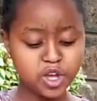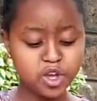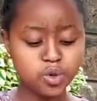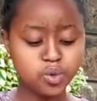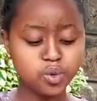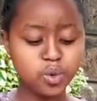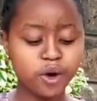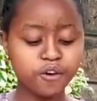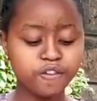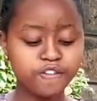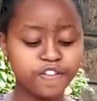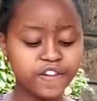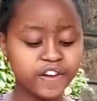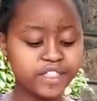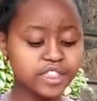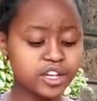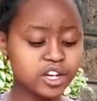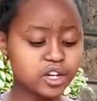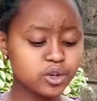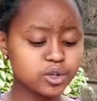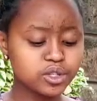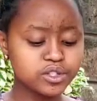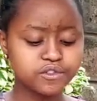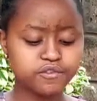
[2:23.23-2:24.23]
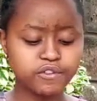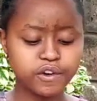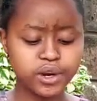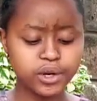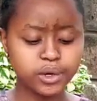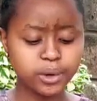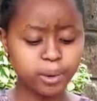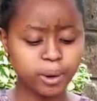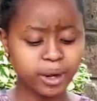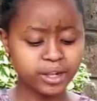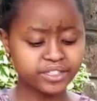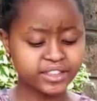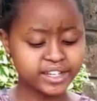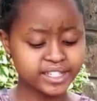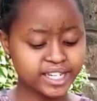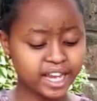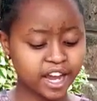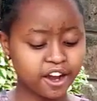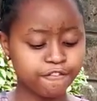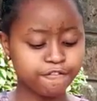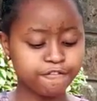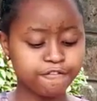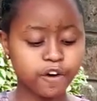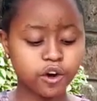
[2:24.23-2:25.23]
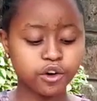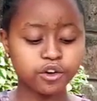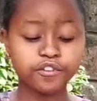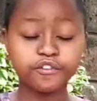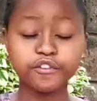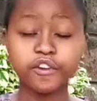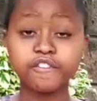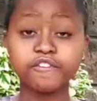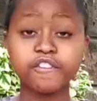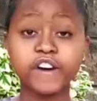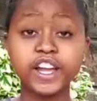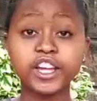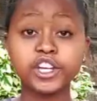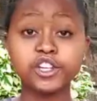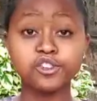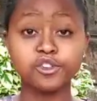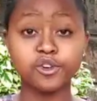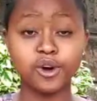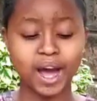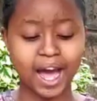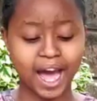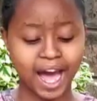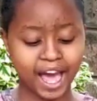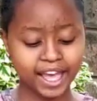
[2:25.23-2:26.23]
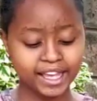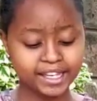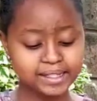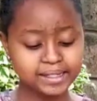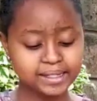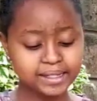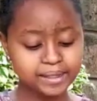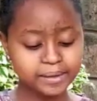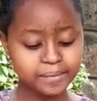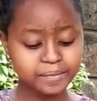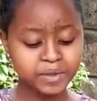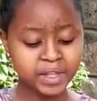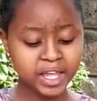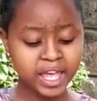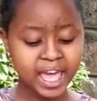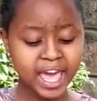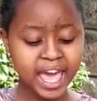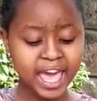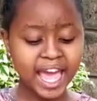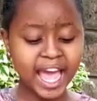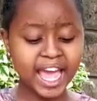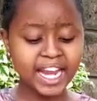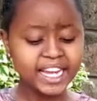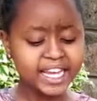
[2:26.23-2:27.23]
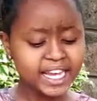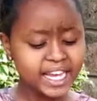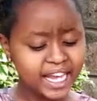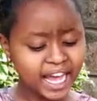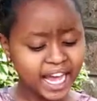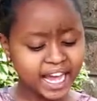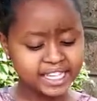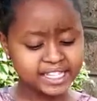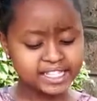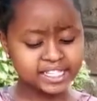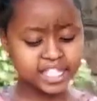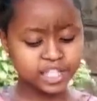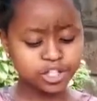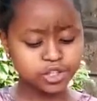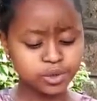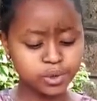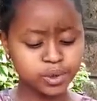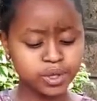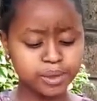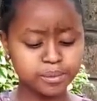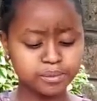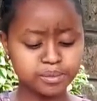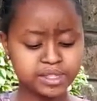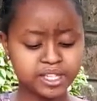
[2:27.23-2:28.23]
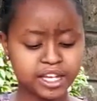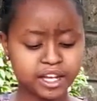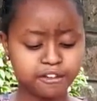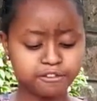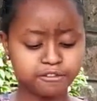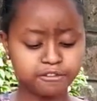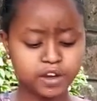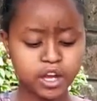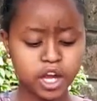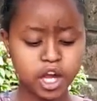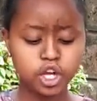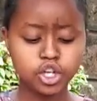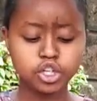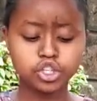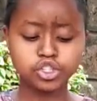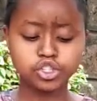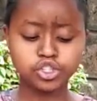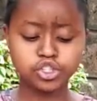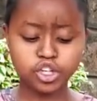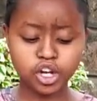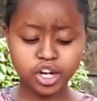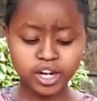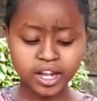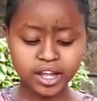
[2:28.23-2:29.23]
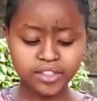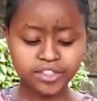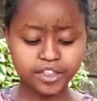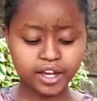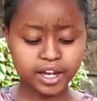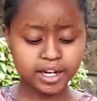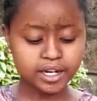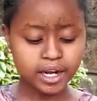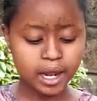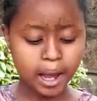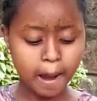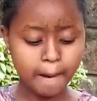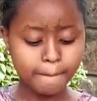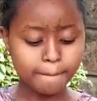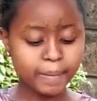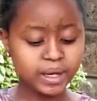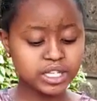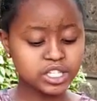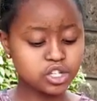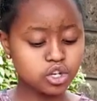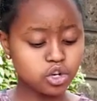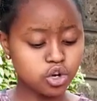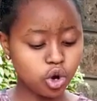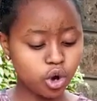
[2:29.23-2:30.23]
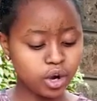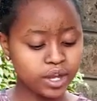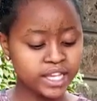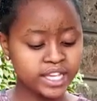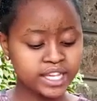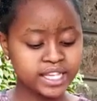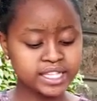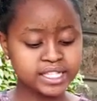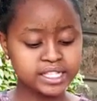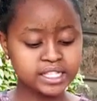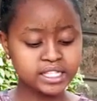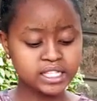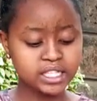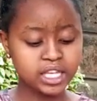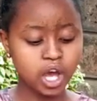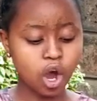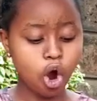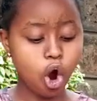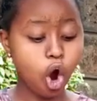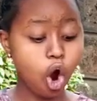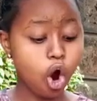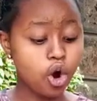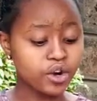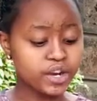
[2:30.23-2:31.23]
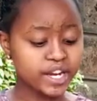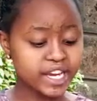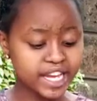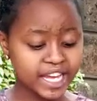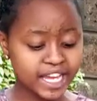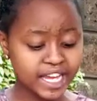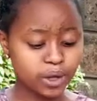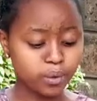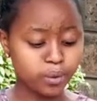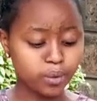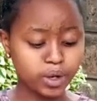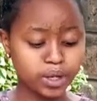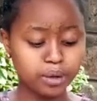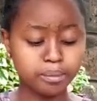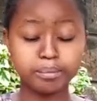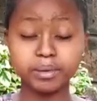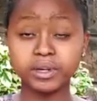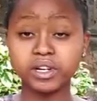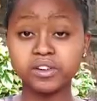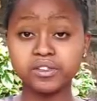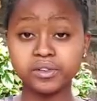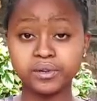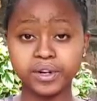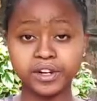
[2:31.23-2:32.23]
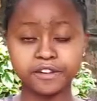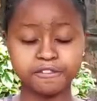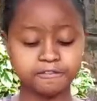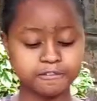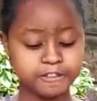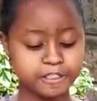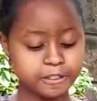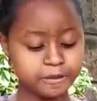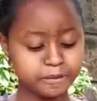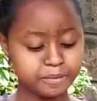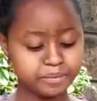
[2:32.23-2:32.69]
'Your father knows very well that I have found favor in your eyes.' And he has said to himself, 'Jonathan must know his, or he will be grieved.'